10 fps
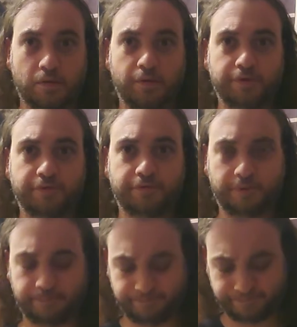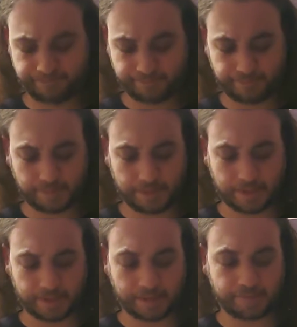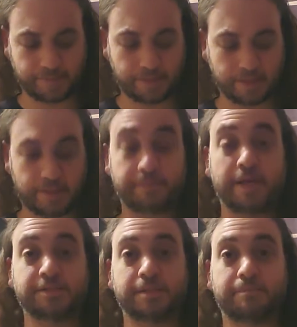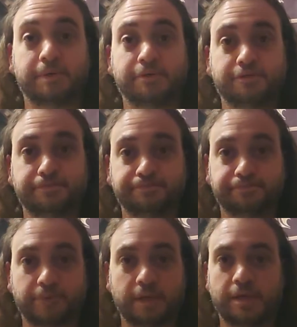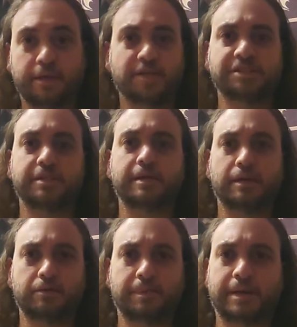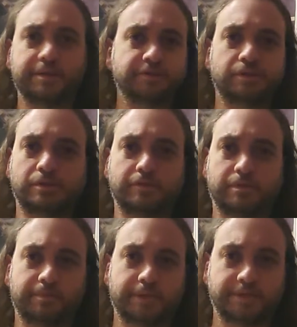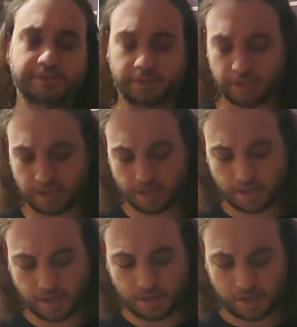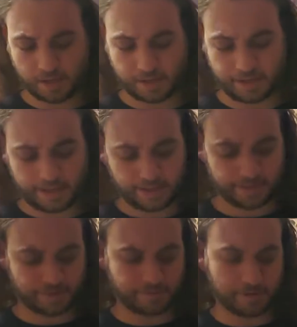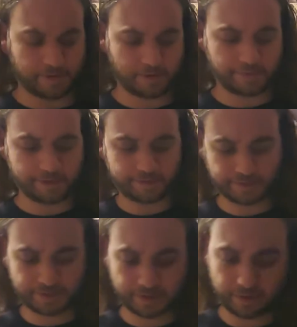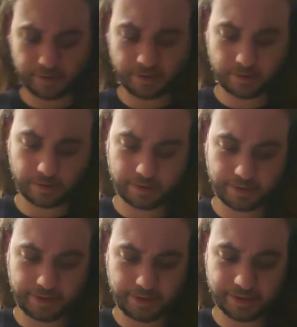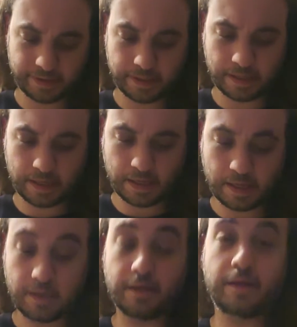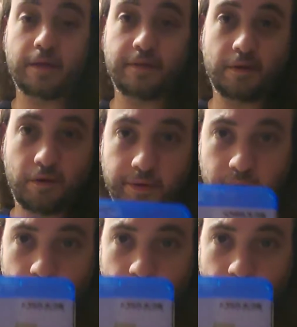older film. Definitely packs that punch. Like I said, the color palette's all over the place. Yeah, so mariobava's Hercules and the Haunted